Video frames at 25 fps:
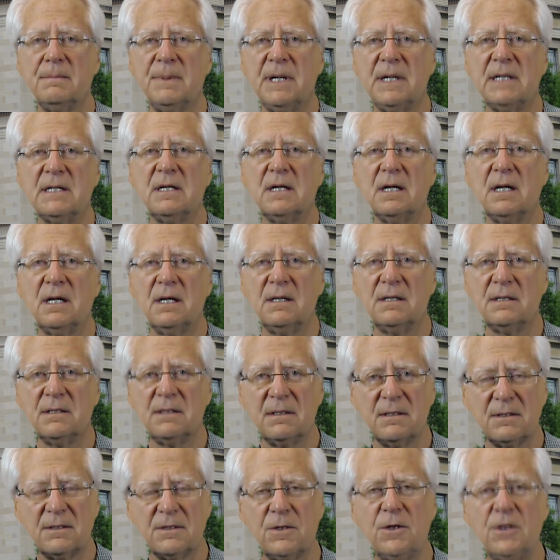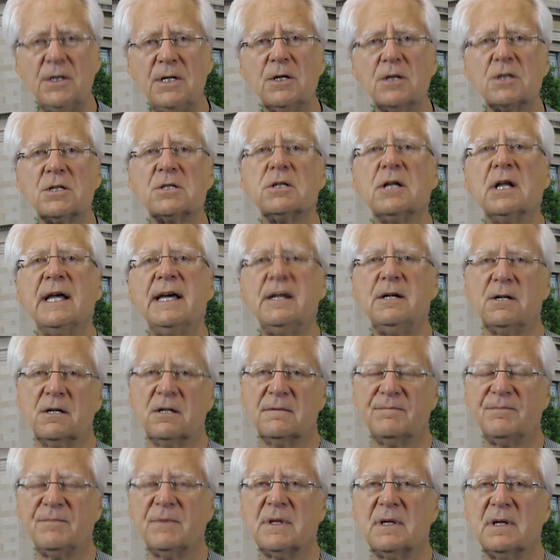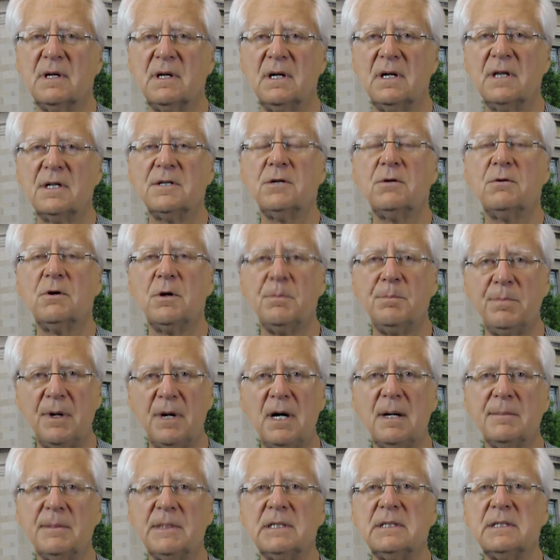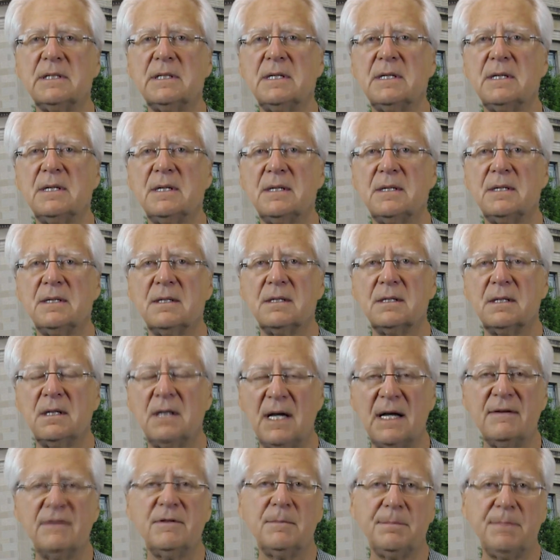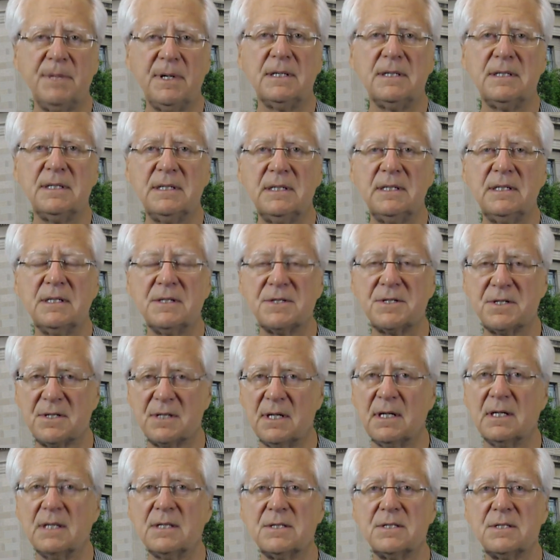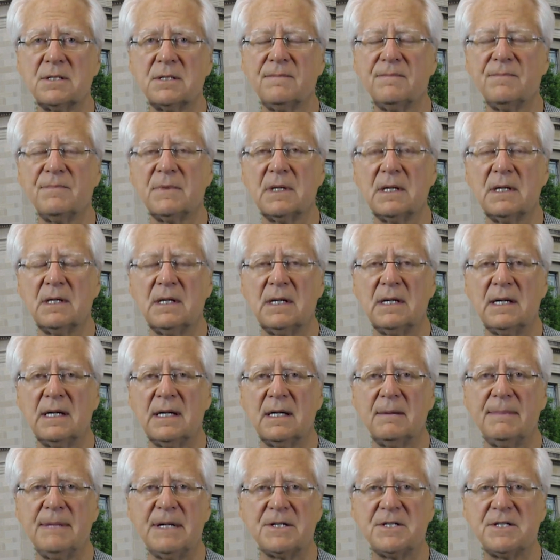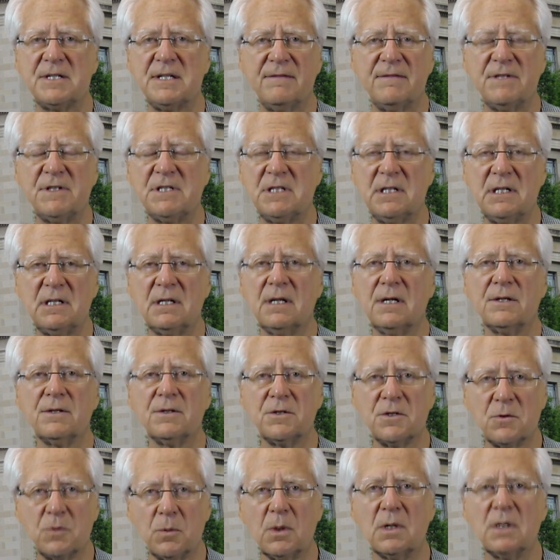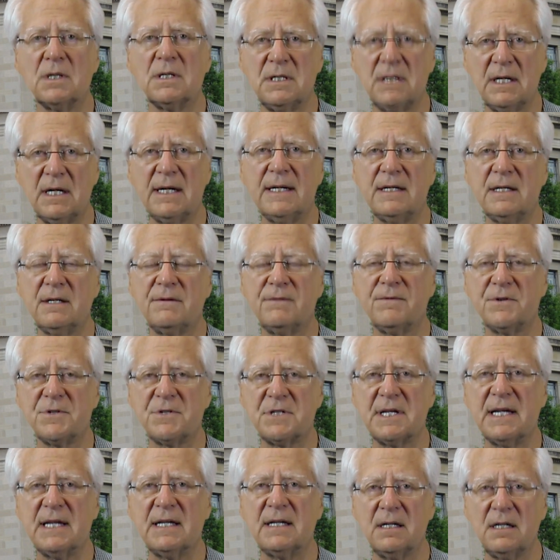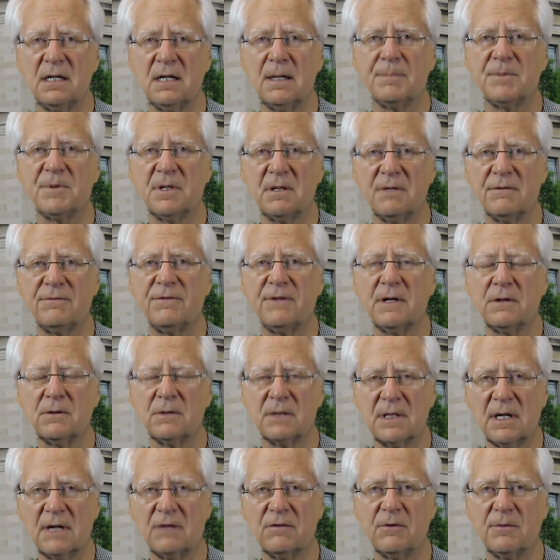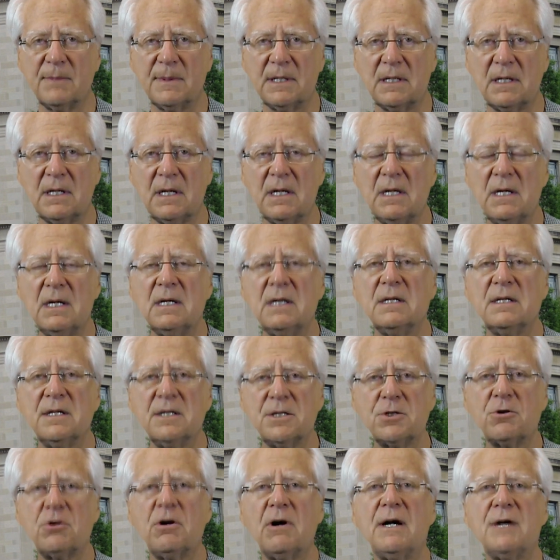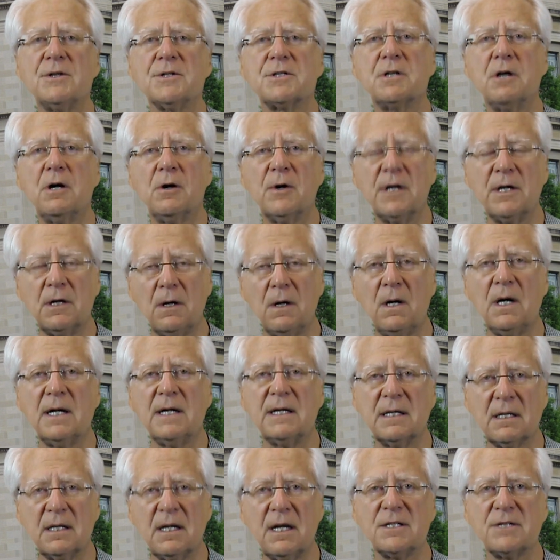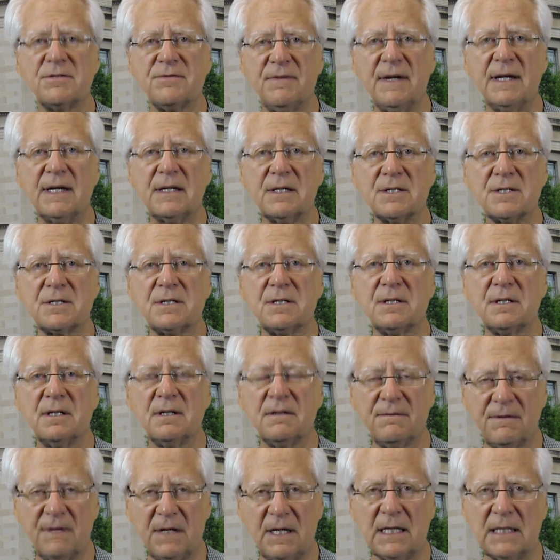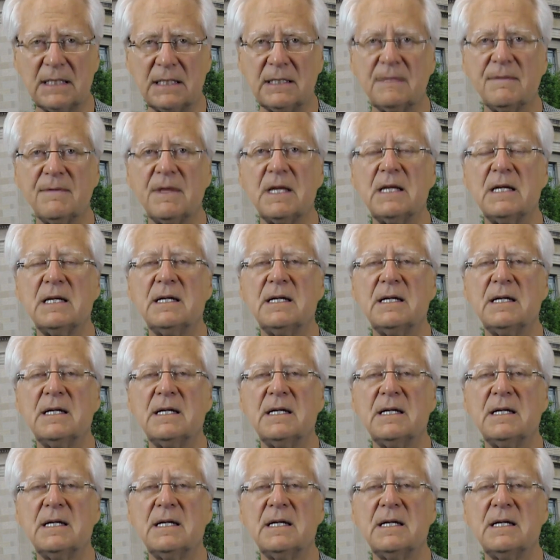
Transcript: But 2 years later, under Obama, Clive Bundy, his sons, and about 17 others were indicted for standing up to the federal government. This trial is going on in Las Vegas, Nevada.